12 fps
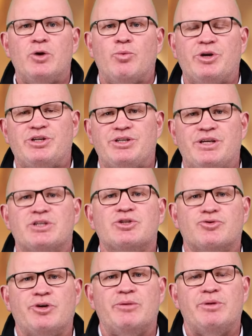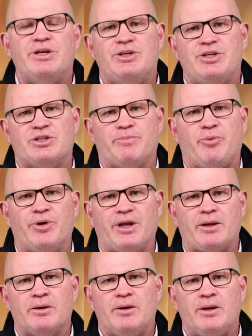which is extremely
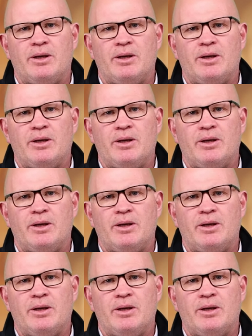disappointing.